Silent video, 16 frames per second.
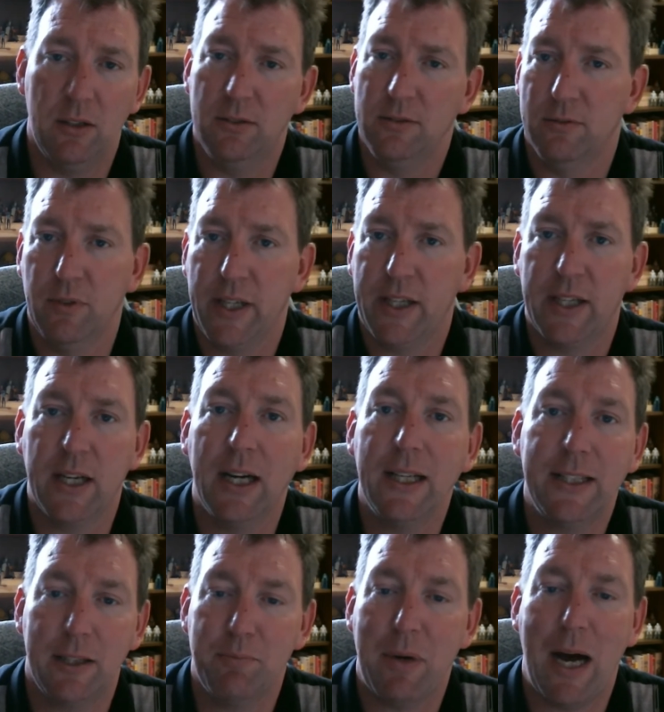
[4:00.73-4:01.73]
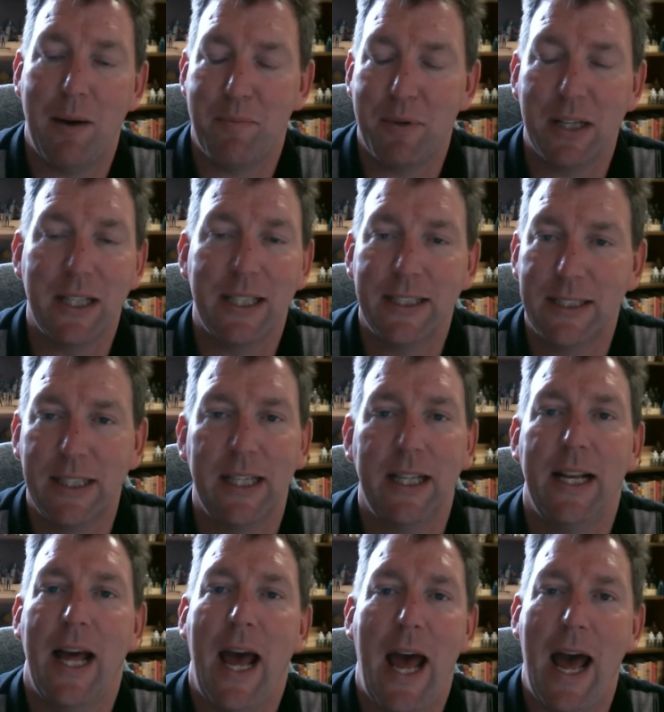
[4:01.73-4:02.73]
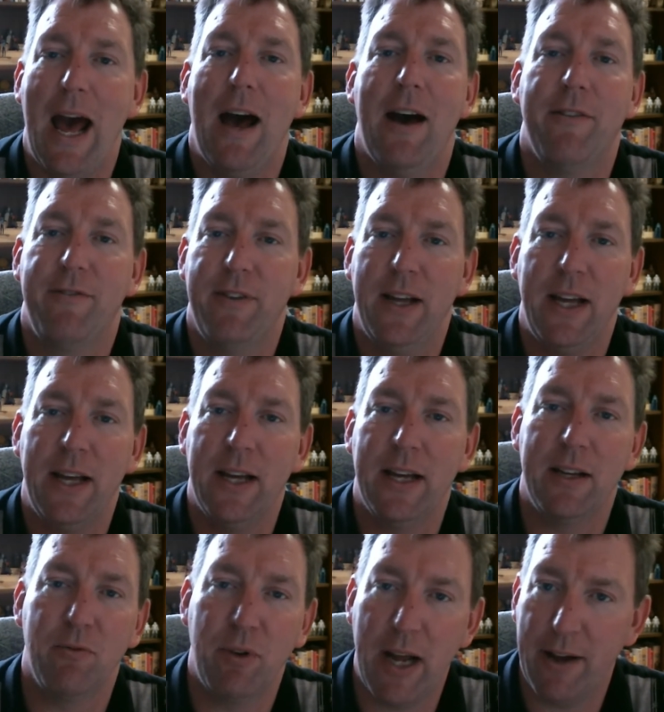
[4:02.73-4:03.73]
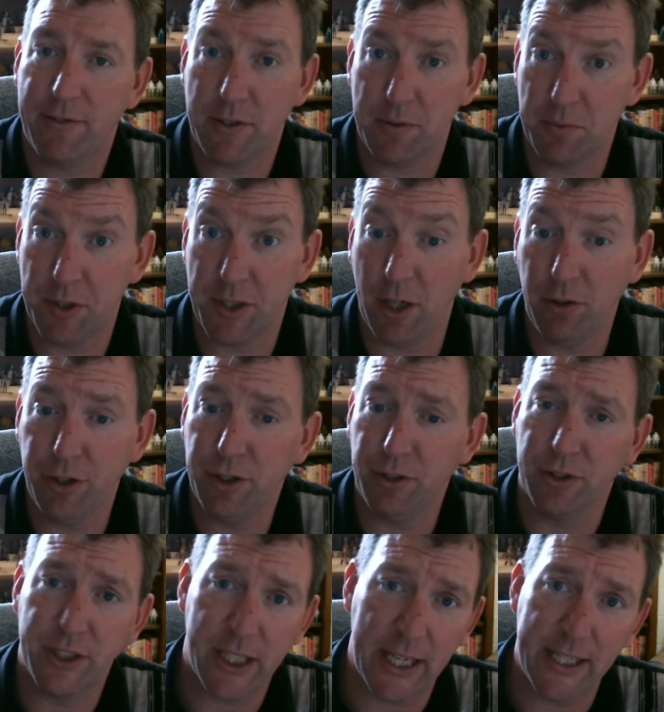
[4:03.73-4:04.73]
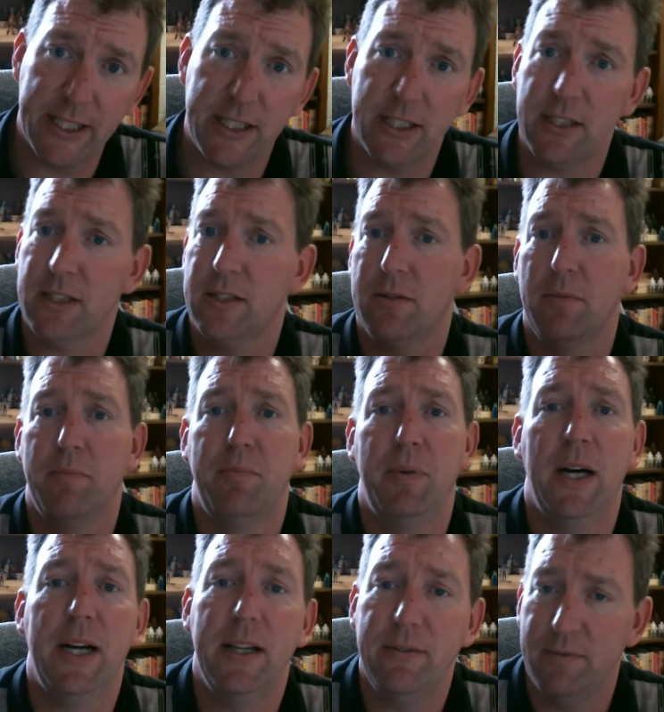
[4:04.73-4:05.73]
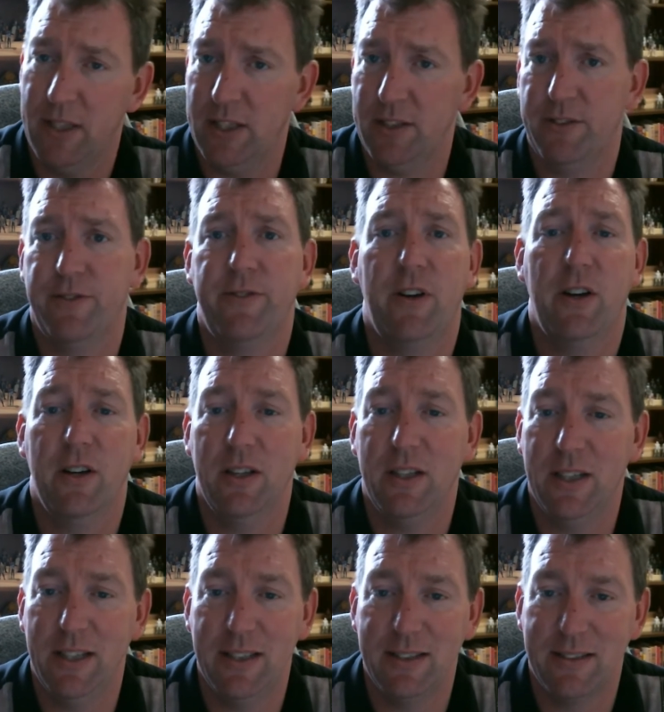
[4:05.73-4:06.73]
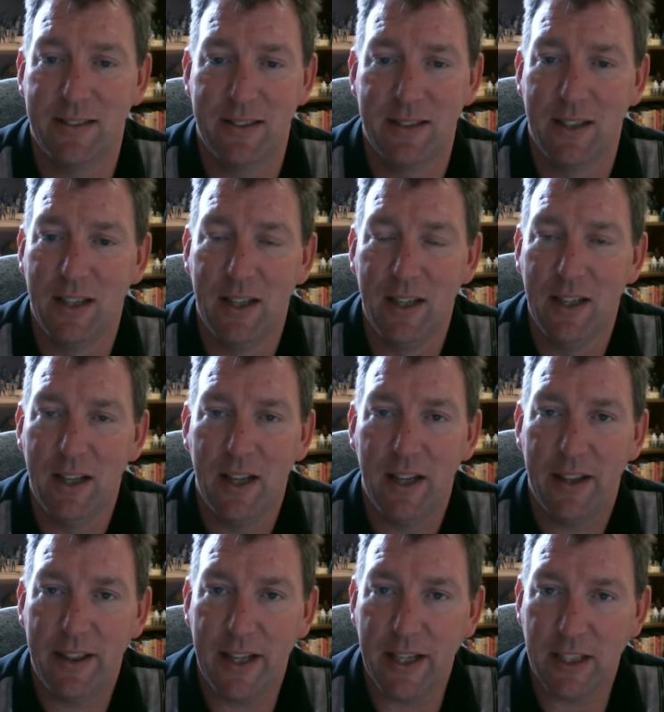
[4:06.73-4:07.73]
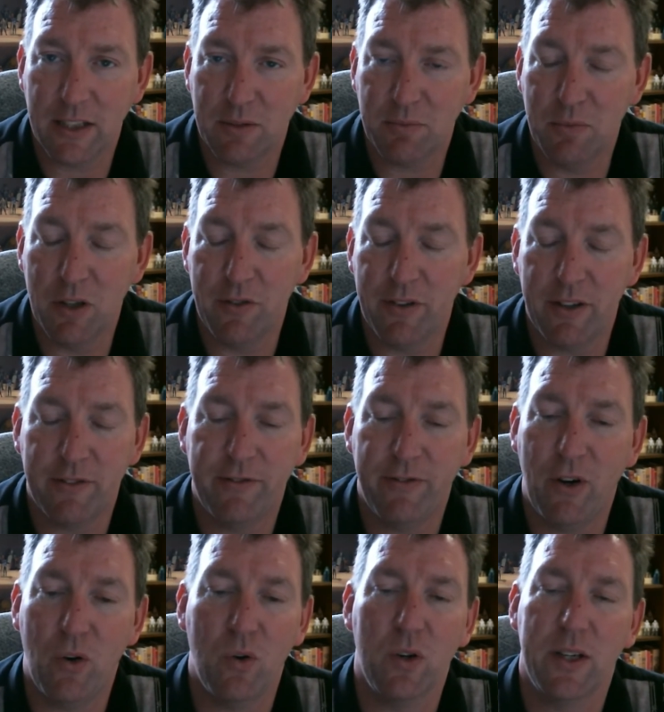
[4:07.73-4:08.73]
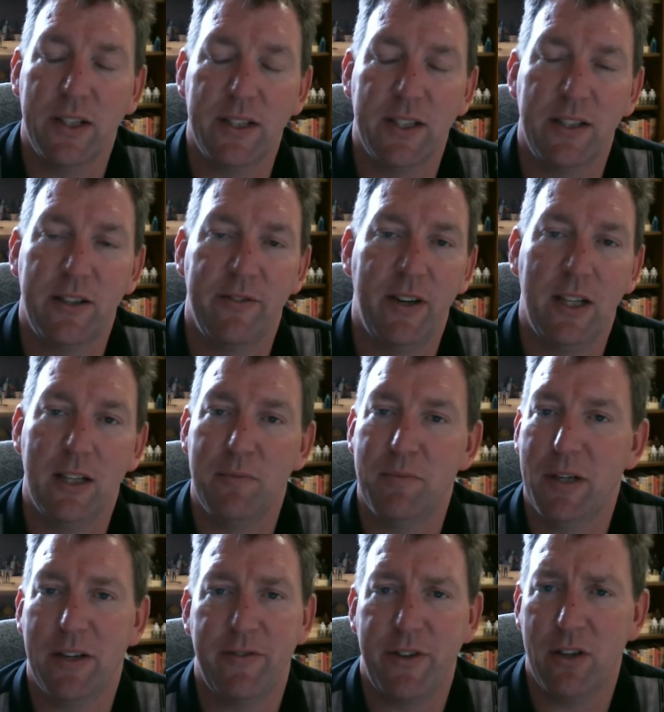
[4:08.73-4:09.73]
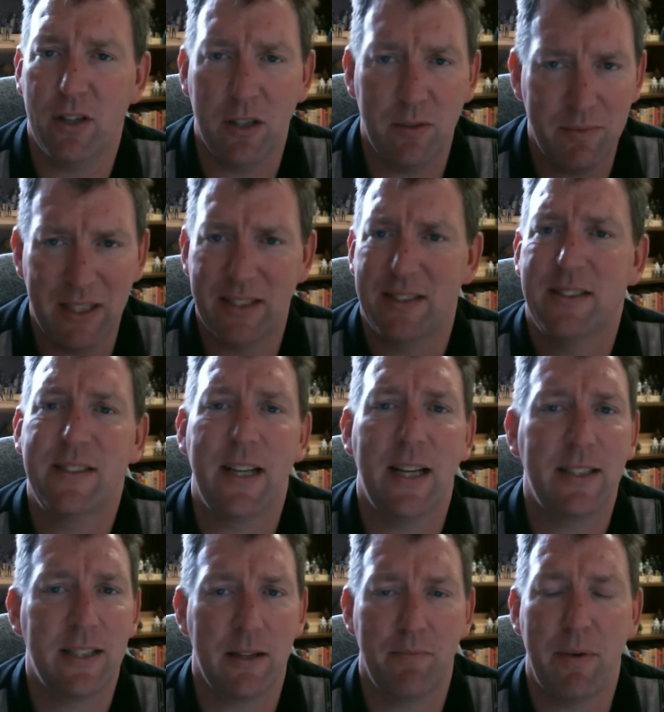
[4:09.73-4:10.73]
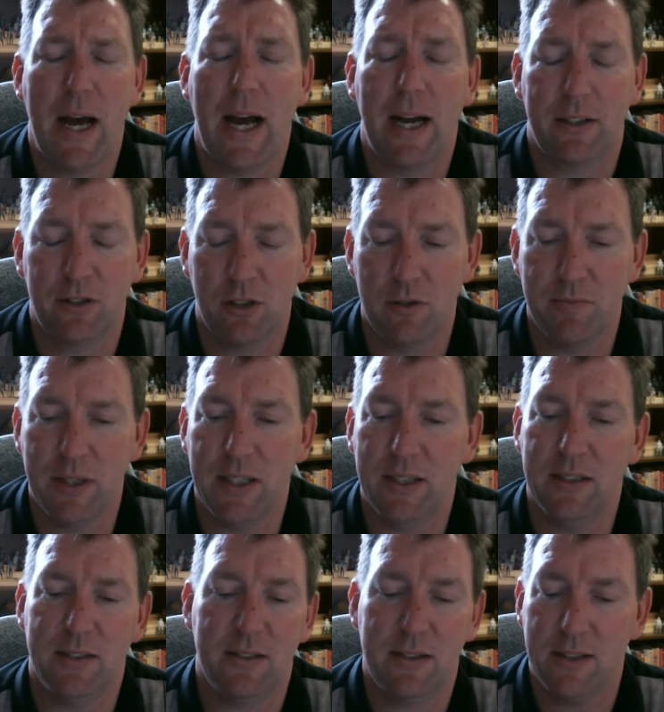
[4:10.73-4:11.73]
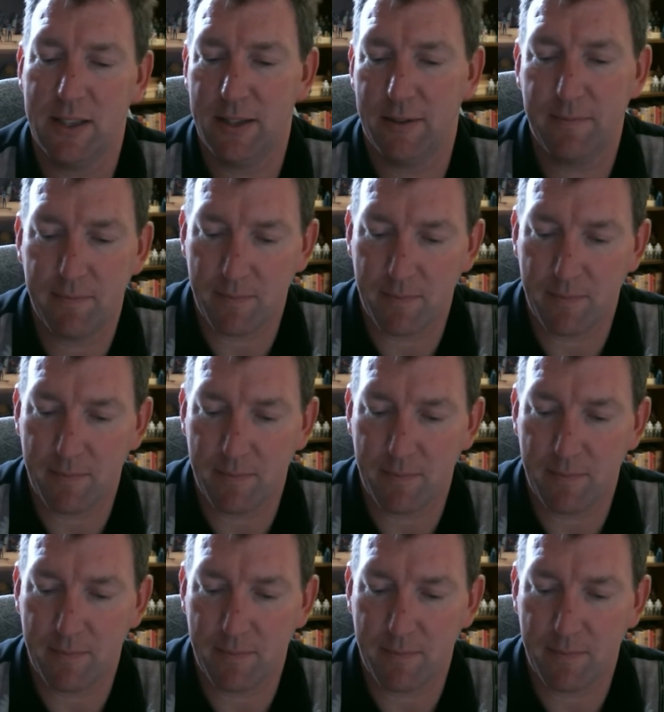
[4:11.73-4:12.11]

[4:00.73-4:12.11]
We cut the population in half, and we have some social changes, but as far as things moving forward in the development of Europe, it sets it back tremendously.